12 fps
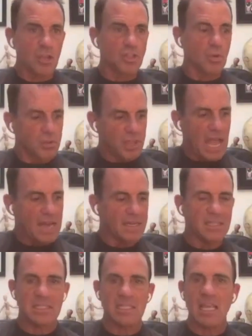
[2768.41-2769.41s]
So that in
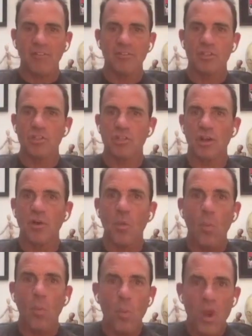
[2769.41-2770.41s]
itself is just going to
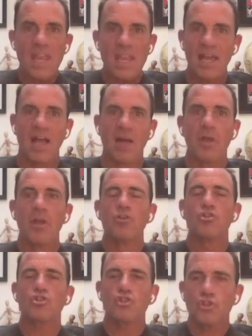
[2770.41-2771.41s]
wake up
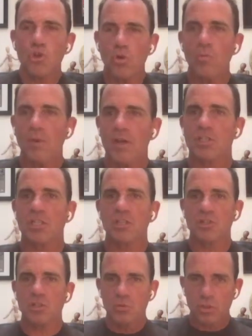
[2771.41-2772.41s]
so much
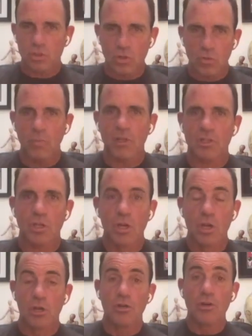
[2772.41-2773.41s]
tissue, so much
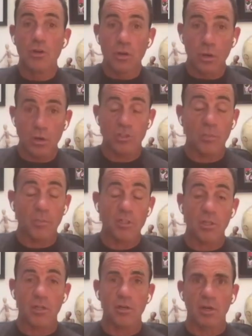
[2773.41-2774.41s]

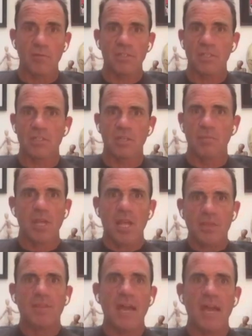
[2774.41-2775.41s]
of the nervous system
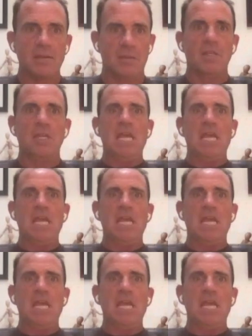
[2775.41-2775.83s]
that